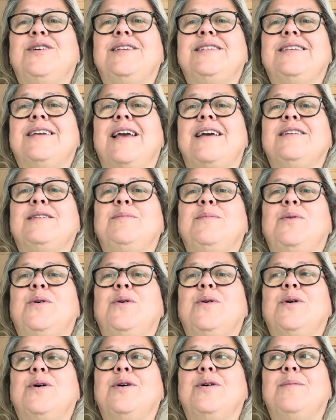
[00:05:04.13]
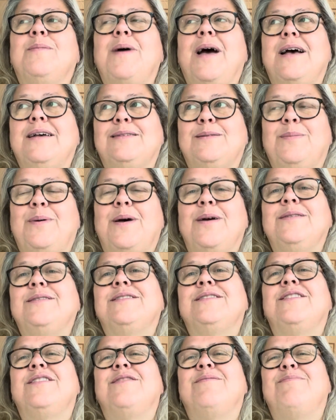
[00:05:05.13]
us to get to Morecambe as
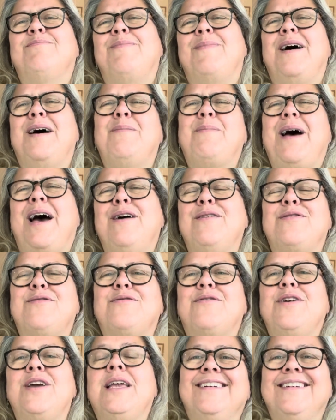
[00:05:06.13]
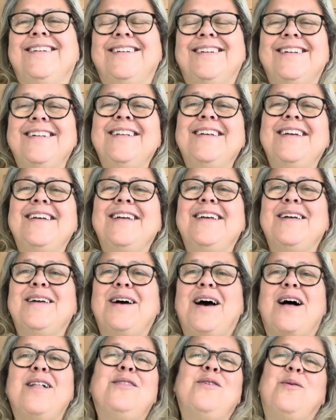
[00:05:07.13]
opposed to about 3.
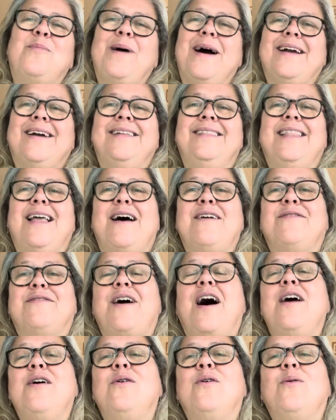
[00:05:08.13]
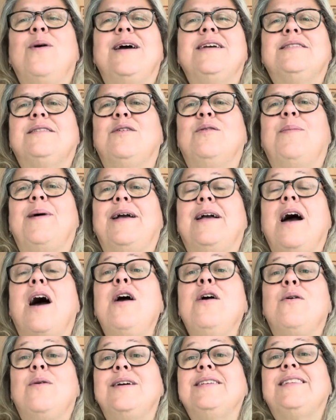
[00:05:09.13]
I'll look back and laugh. I always look back.
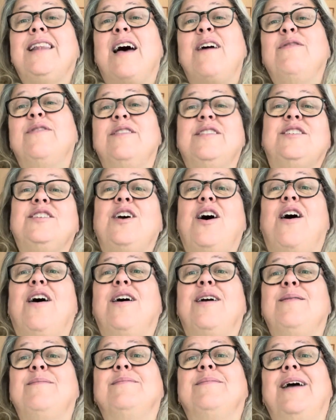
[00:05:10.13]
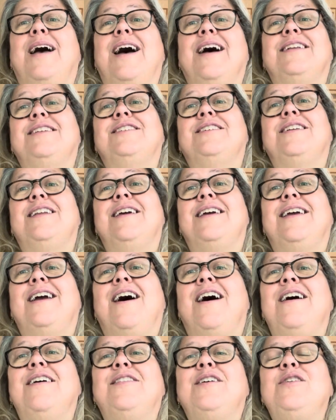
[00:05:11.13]
I always laugh at the time, actually.
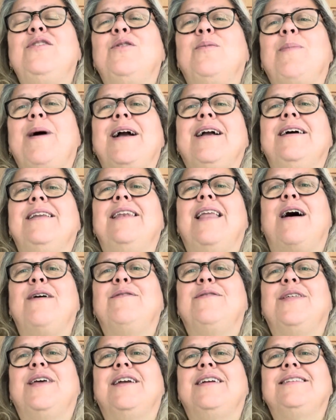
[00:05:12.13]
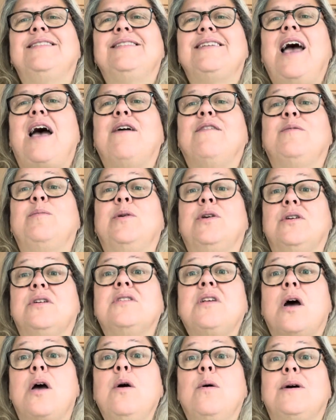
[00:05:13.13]
The look back and laugh thing is daft
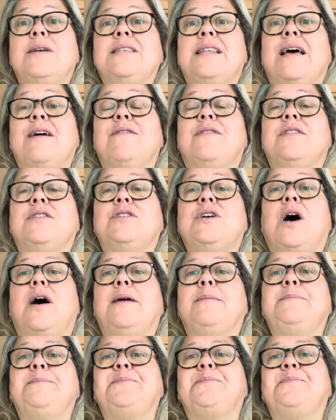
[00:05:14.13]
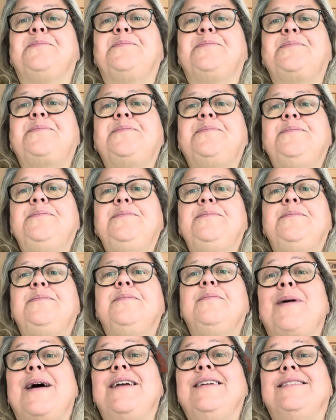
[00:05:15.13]
because I always laugh at the time.
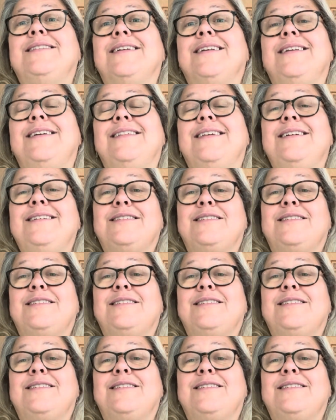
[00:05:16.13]
Basically, these